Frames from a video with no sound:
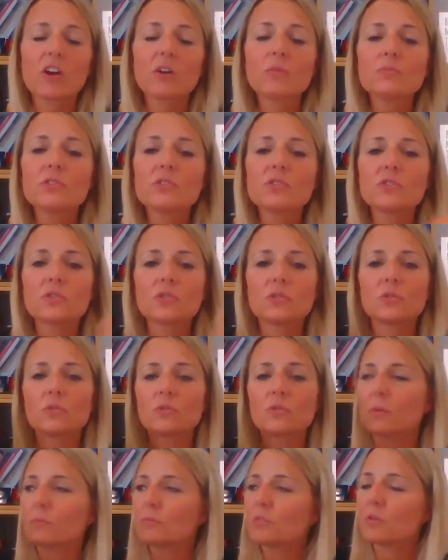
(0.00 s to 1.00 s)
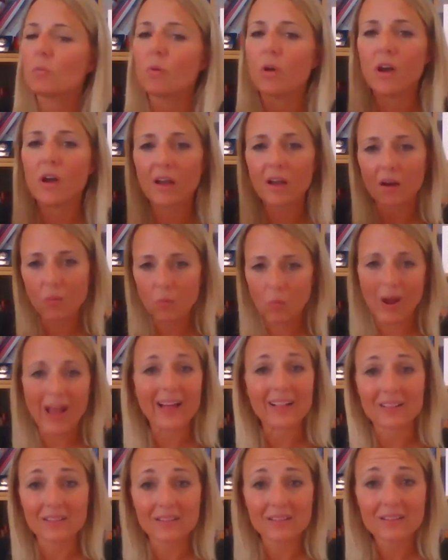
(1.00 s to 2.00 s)
Come to school, come to work
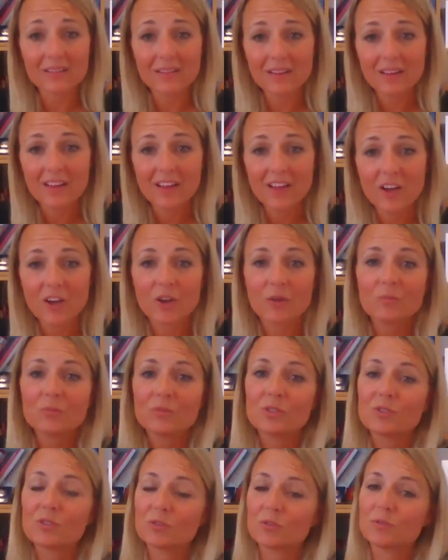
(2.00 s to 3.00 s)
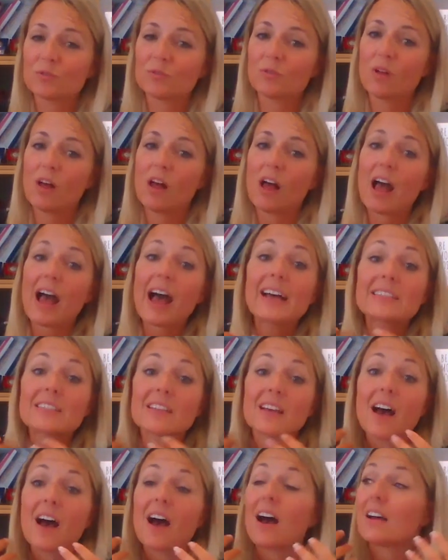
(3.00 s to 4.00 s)
well. Come to school
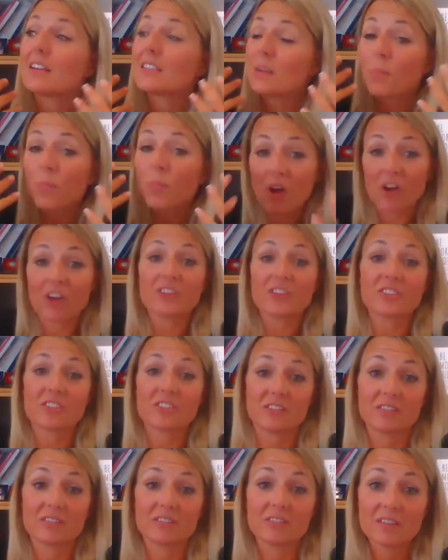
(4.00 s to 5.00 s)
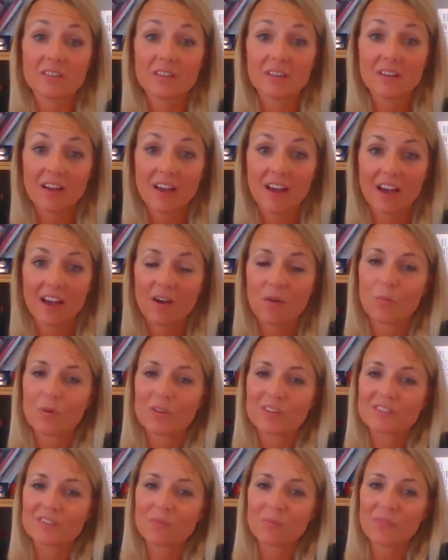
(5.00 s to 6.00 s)
as a person
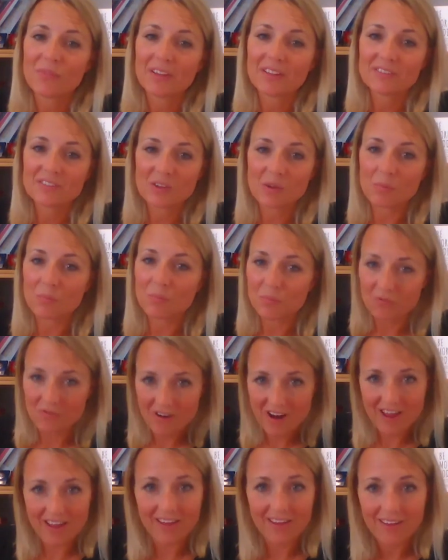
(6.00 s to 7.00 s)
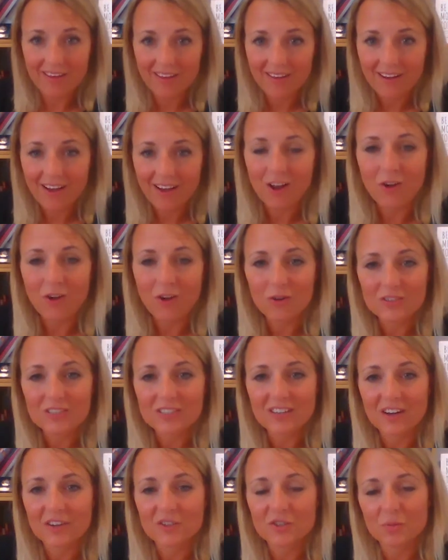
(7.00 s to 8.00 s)
with something to bring
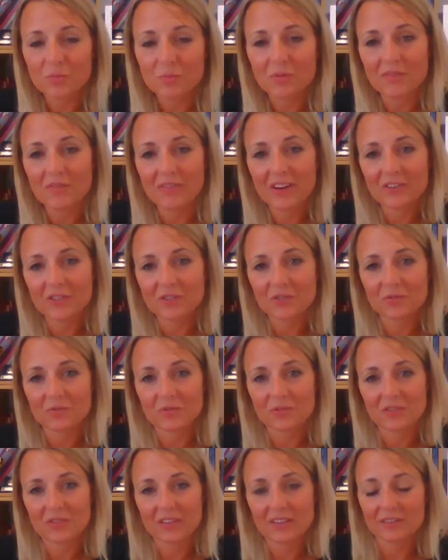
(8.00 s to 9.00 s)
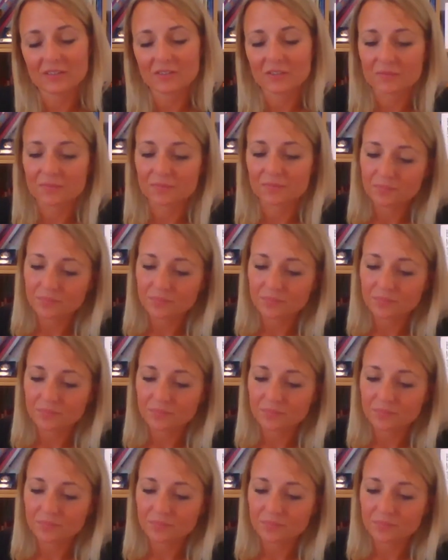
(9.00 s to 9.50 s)
alongside your professional skills.